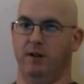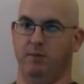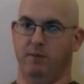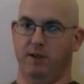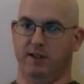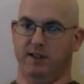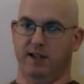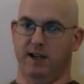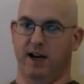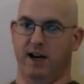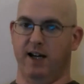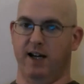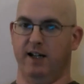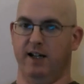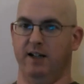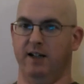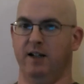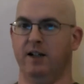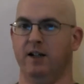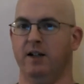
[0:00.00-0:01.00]

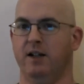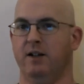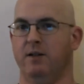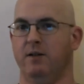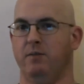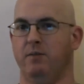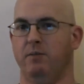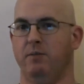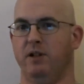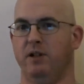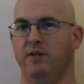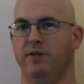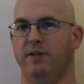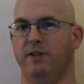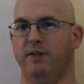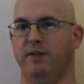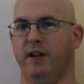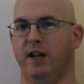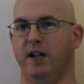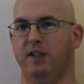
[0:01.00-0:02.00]
misguided bit of
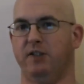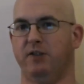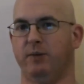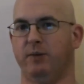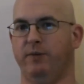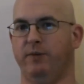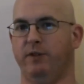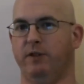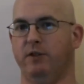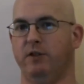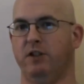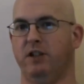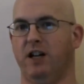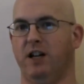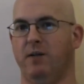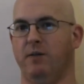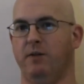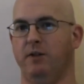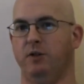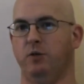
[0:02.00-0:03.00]
advice from
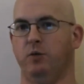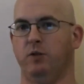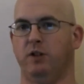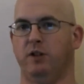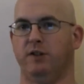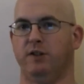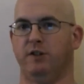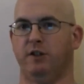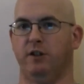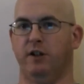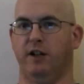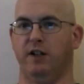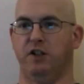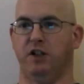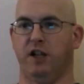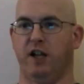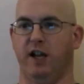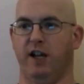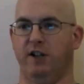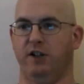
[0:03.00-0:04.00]
full-timers would concern
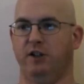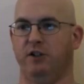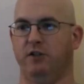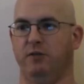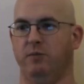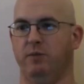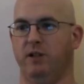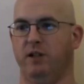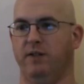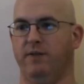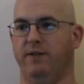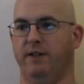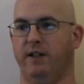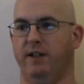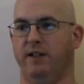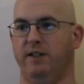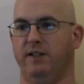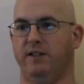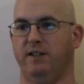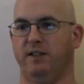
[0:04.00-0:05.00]
educational
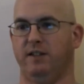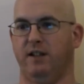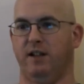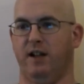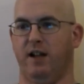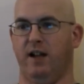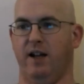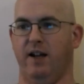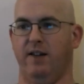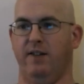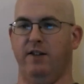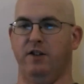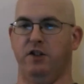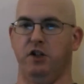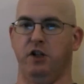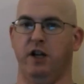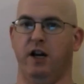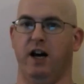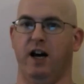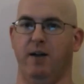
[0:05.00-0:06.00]
benefits and the
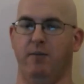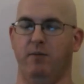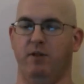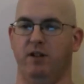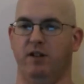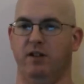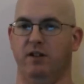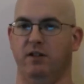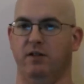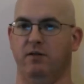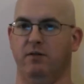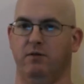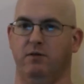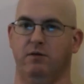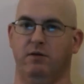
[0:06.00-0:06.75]
GI Bill.